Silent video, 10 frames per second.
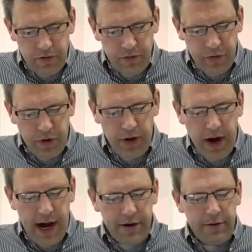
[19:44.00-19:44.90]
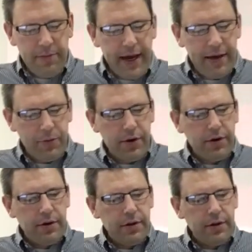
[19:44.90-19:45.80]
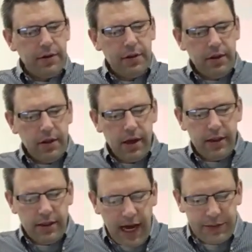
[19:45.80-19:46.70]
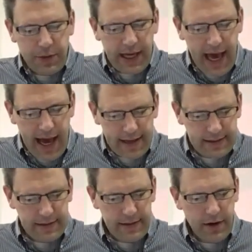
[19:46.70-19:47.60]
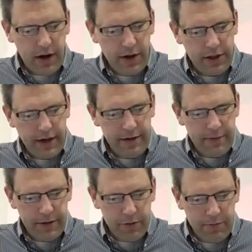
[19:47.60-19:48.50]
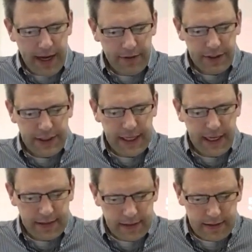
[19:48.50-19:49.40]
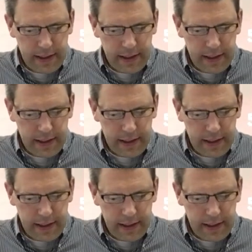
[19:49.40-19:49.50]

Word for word: For her honored men were lots were cast, and all her great men were bound in chains.